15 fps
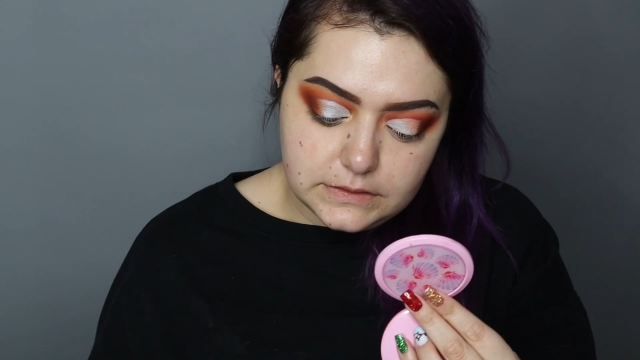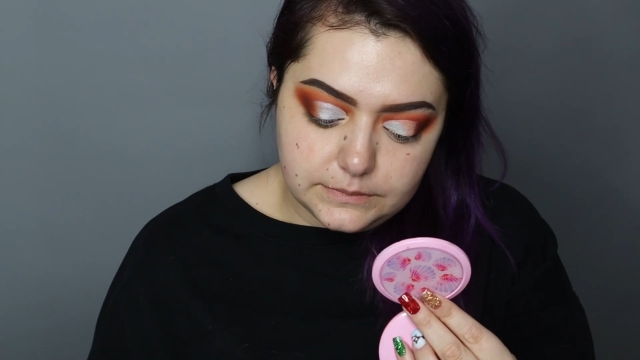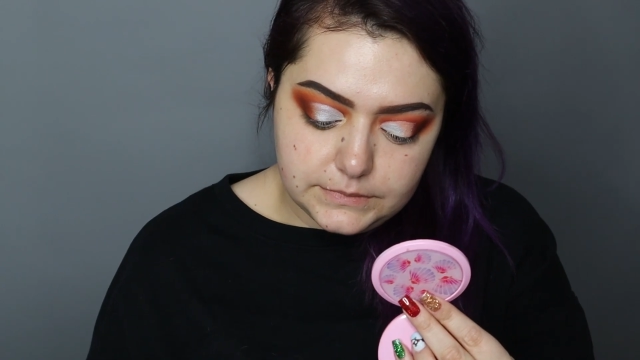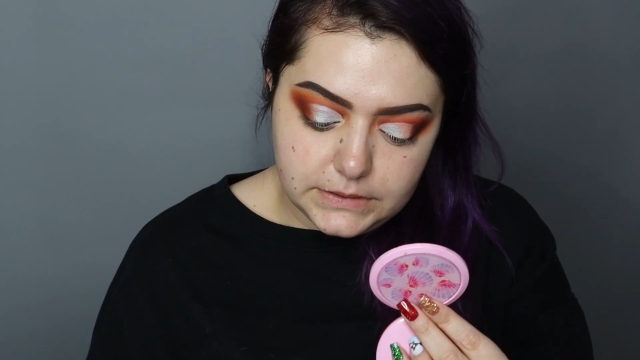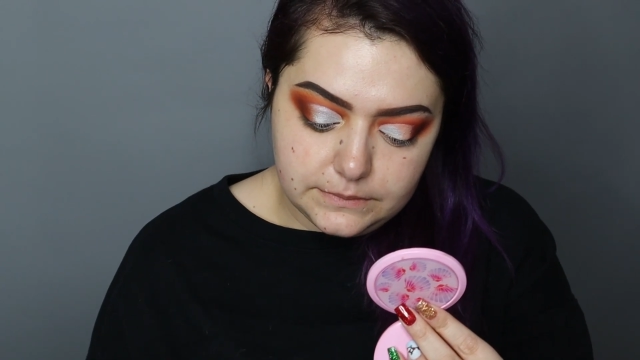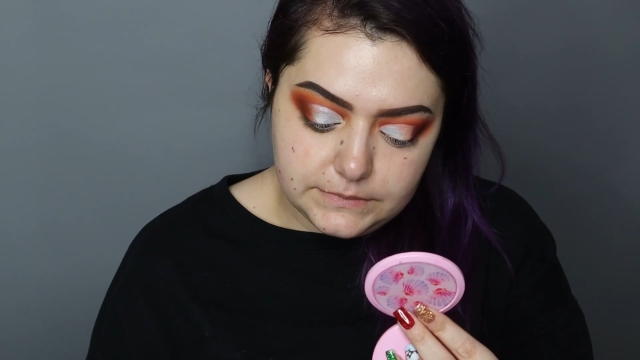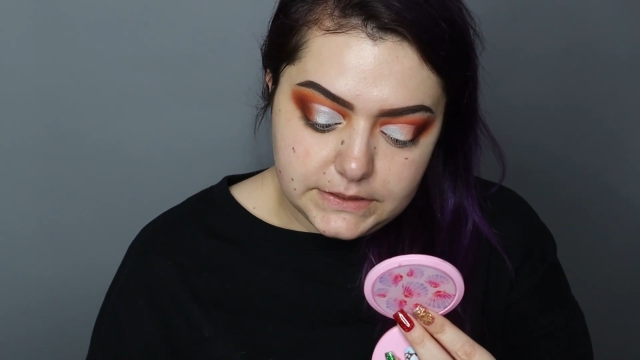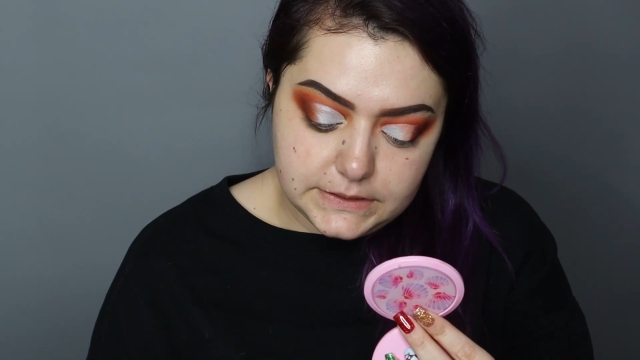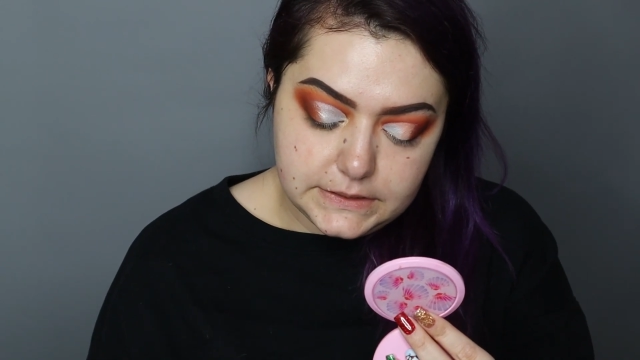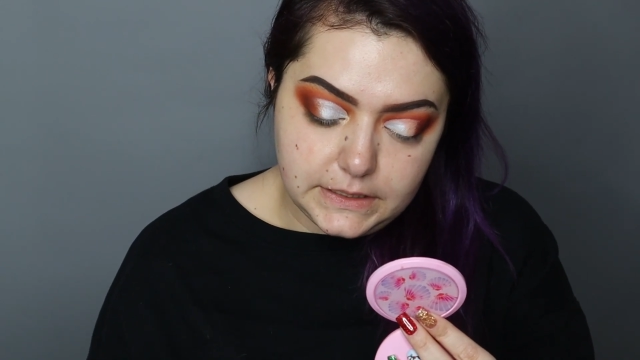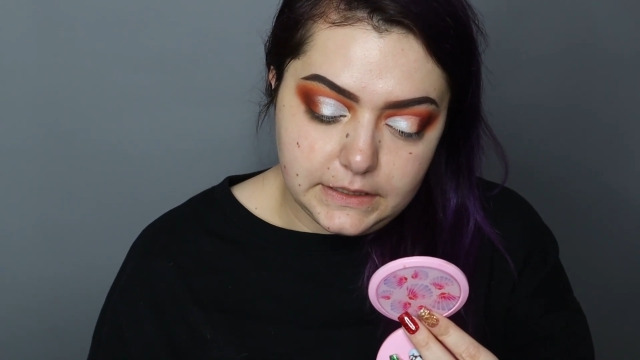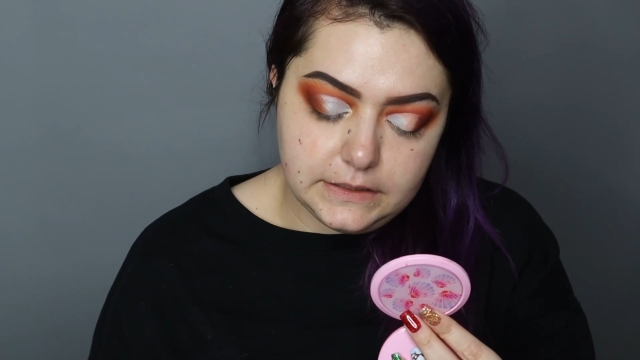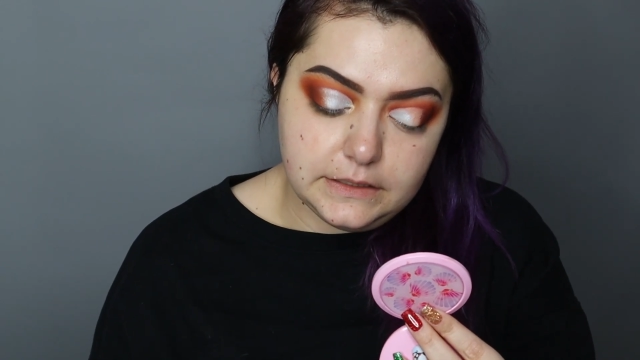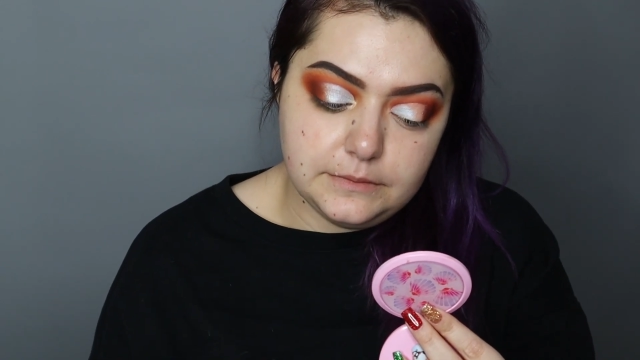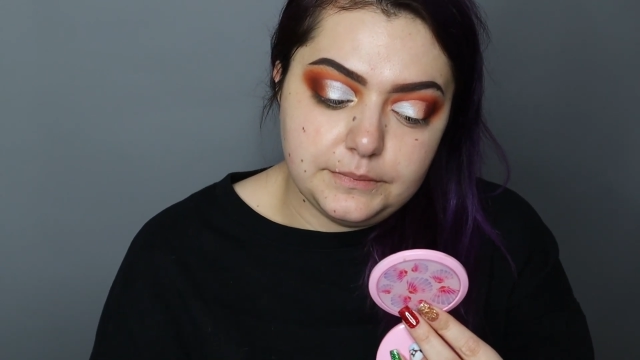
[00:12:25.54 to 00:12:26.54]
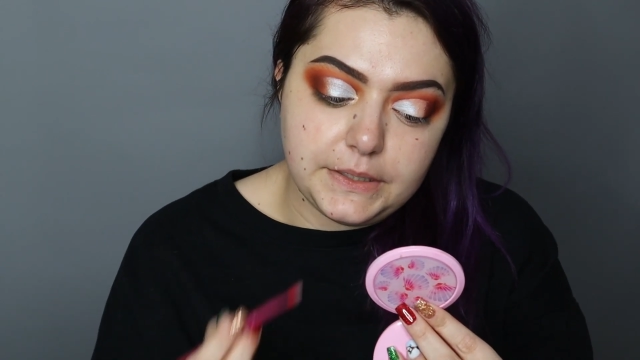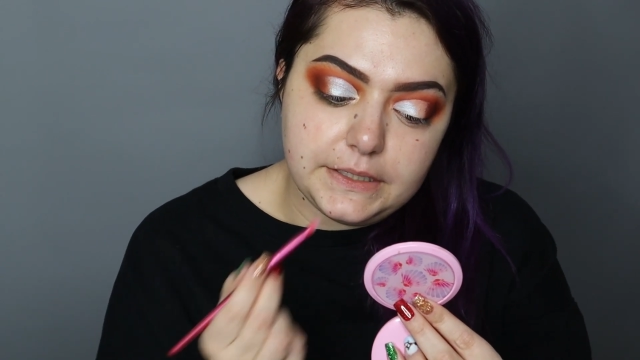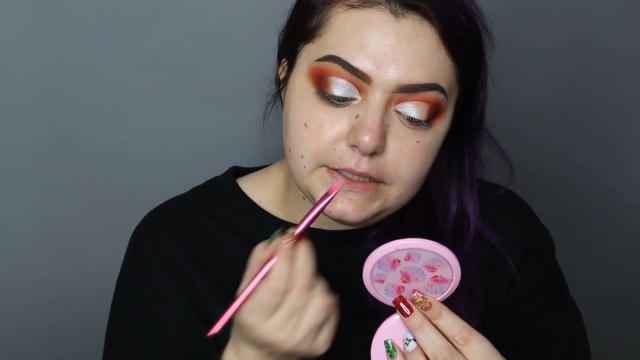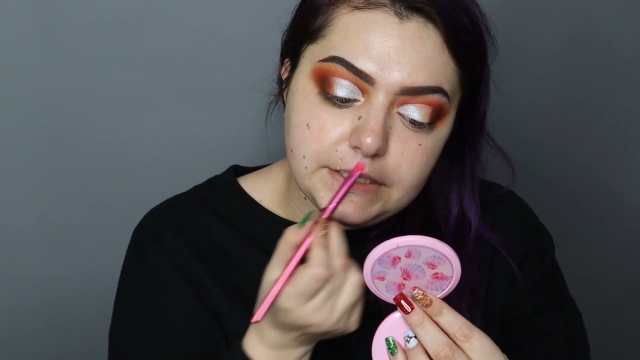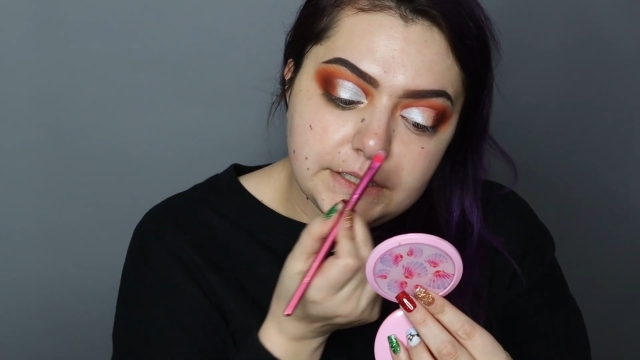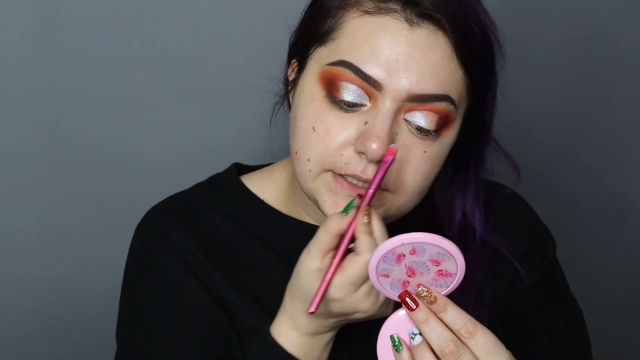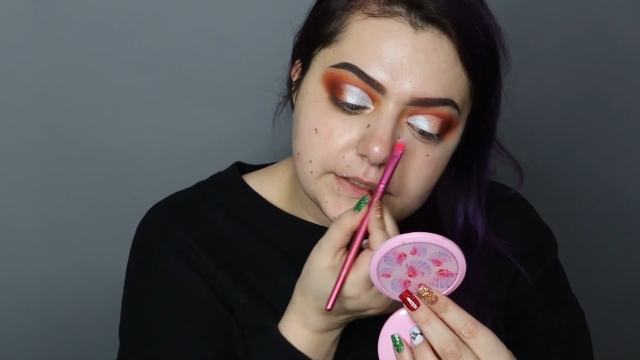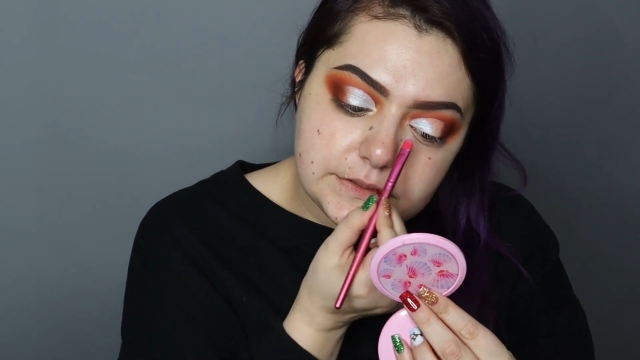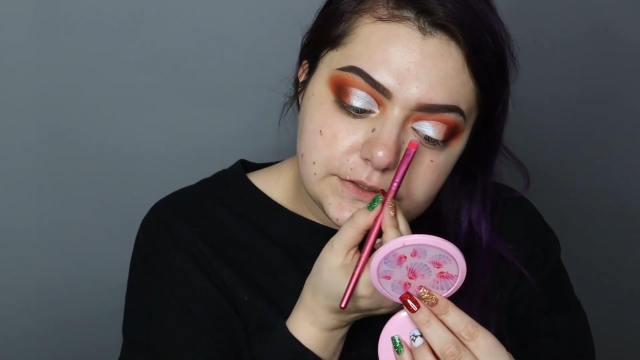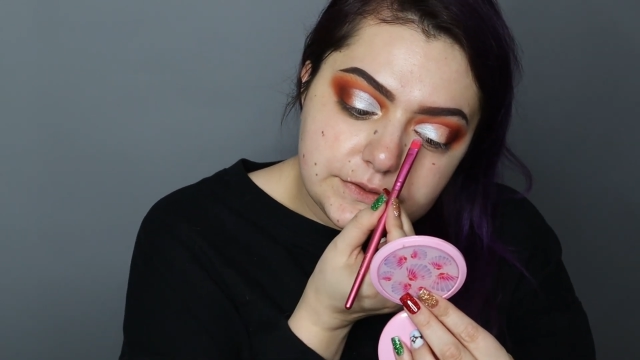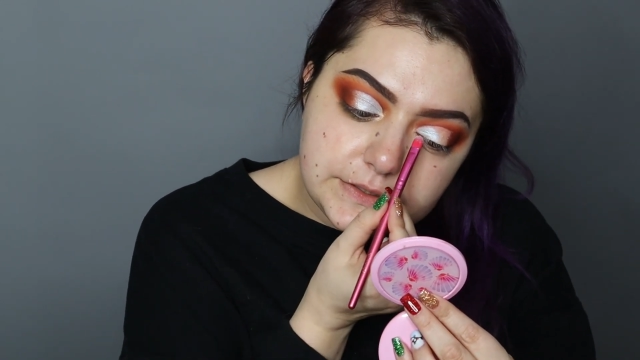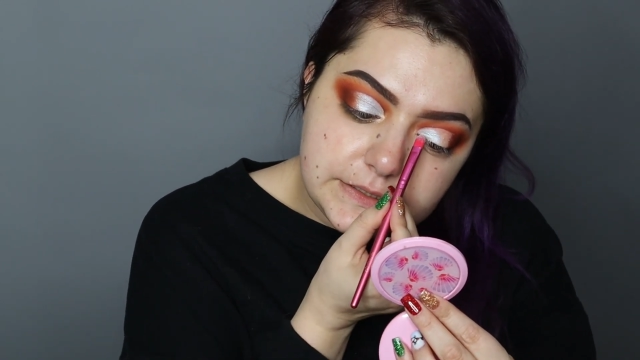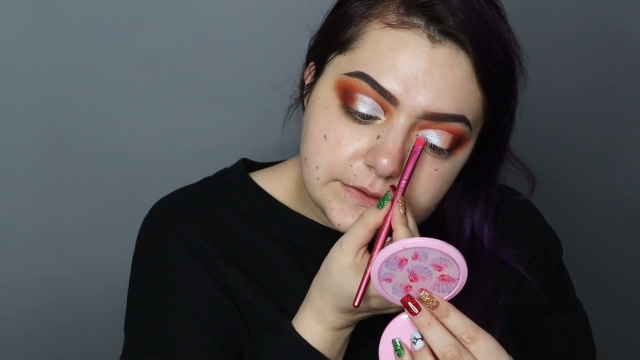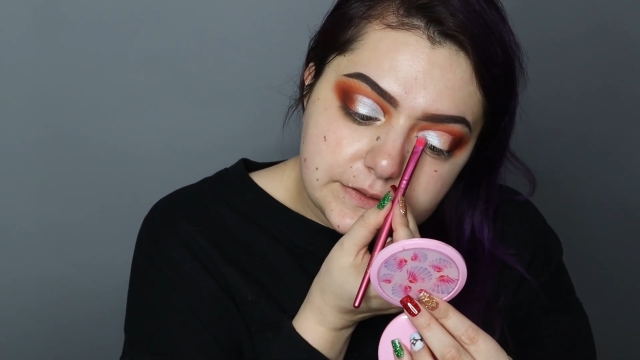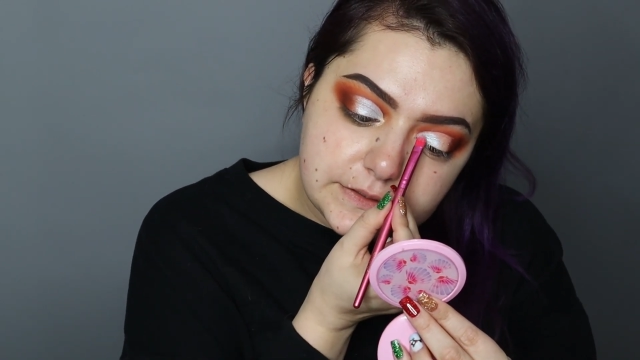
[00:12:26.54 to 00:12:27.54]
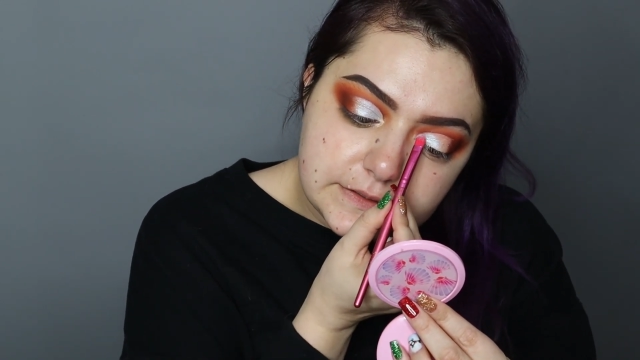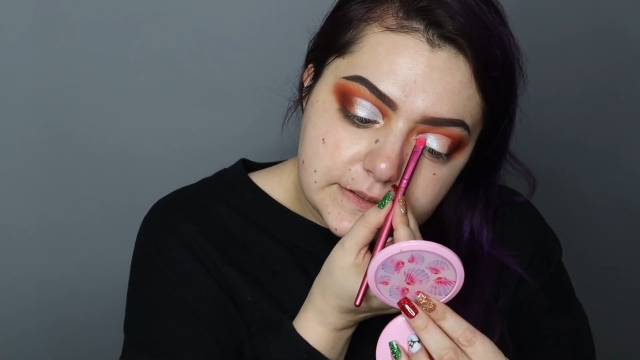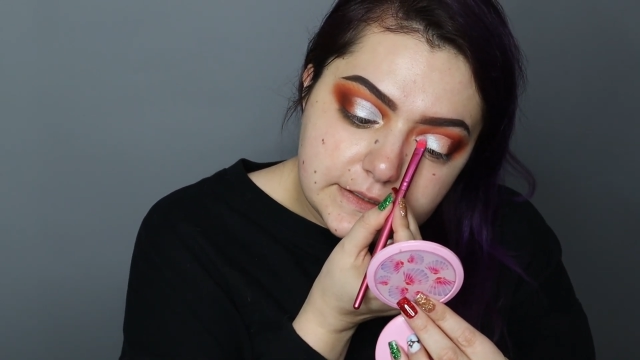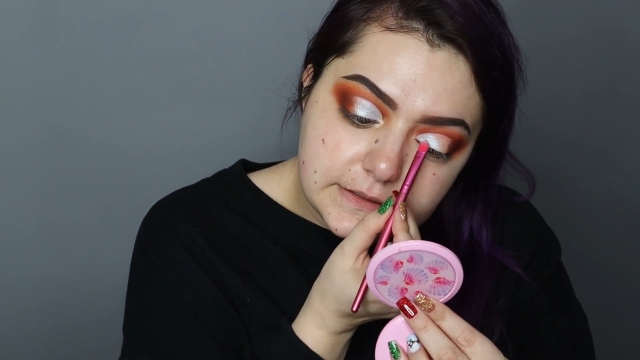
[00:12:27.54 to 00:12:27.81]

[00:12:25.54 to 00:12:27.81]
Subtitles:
Sometimes it's kind of better doing looks